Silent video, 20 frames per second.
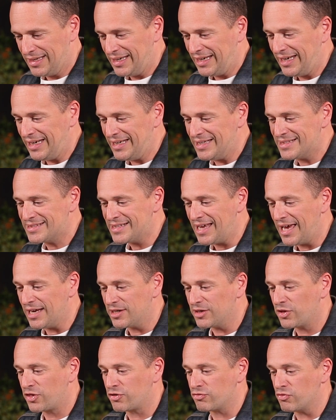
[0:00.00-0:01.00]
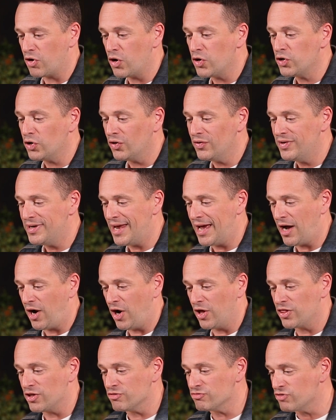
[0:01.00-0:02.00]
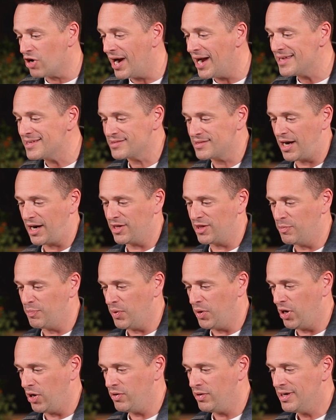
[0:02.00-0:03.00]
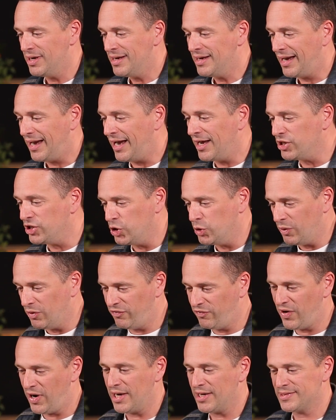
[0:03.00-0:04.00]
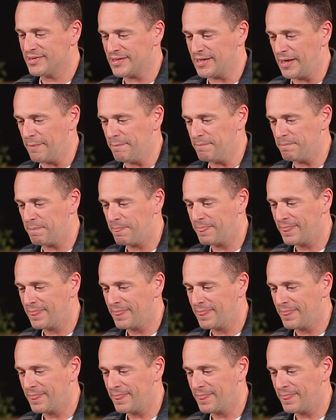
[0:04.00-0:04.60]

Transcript: He said, 'Throw your net on the right side of the boat and you will find some.'